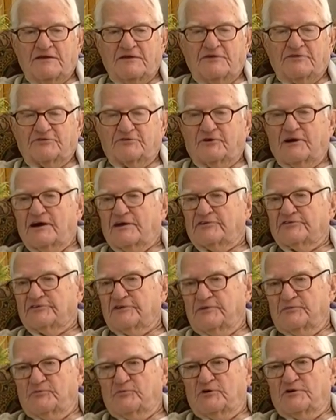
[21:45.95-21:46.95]
So I asked
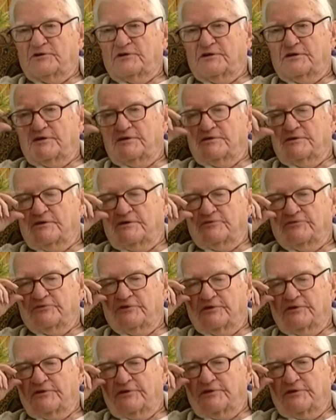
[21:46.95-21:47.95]
him one day, I
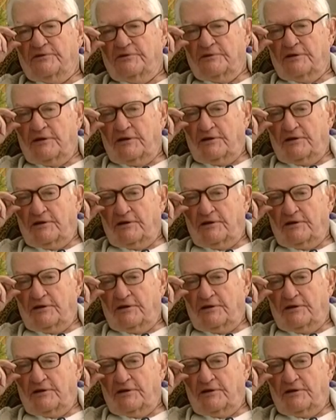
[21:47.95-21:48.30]
said,